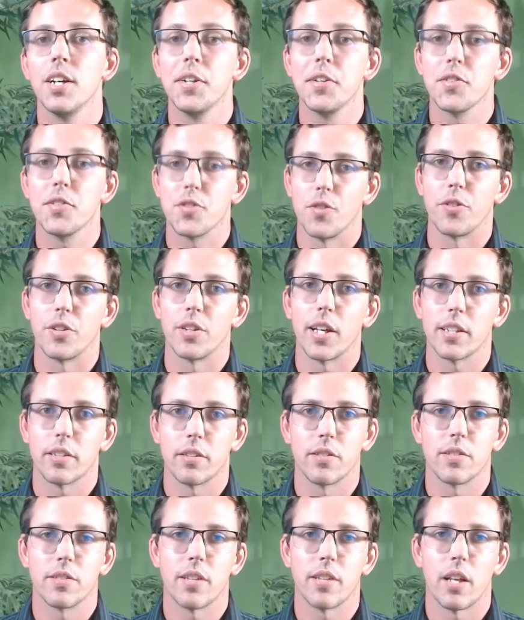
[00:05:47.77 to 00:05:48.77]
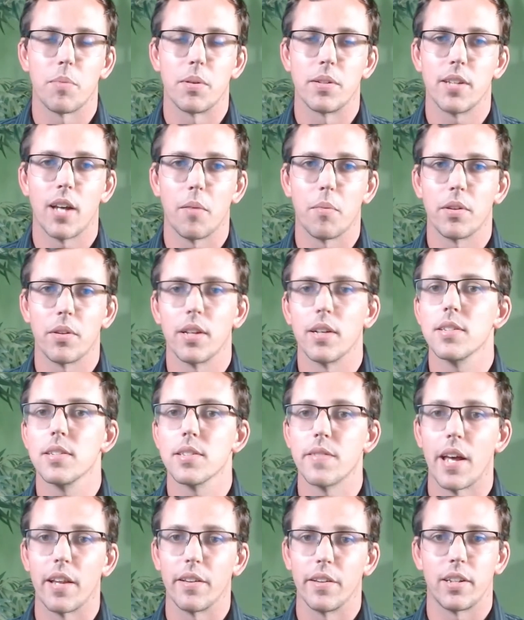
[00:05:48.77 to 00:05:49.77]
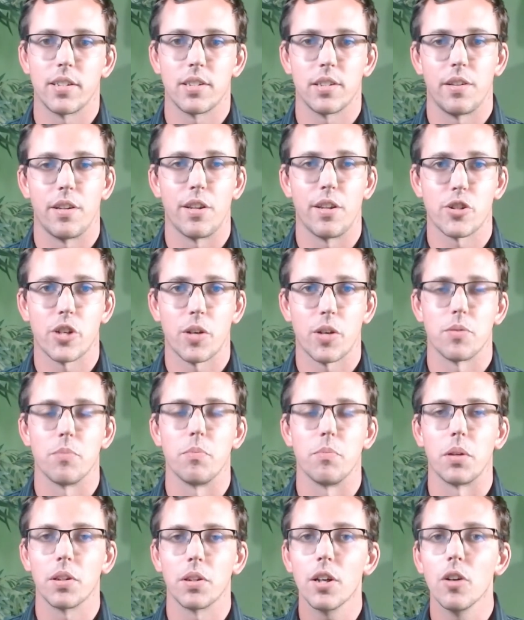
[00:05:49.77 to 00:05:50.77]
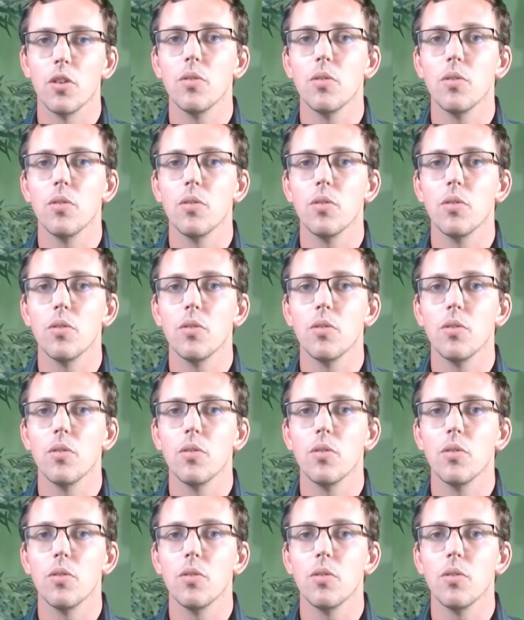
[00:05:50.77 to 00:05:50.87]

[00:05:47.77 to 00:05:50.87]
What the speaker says: So if you'd like to set up a time with us, that link is in the description below.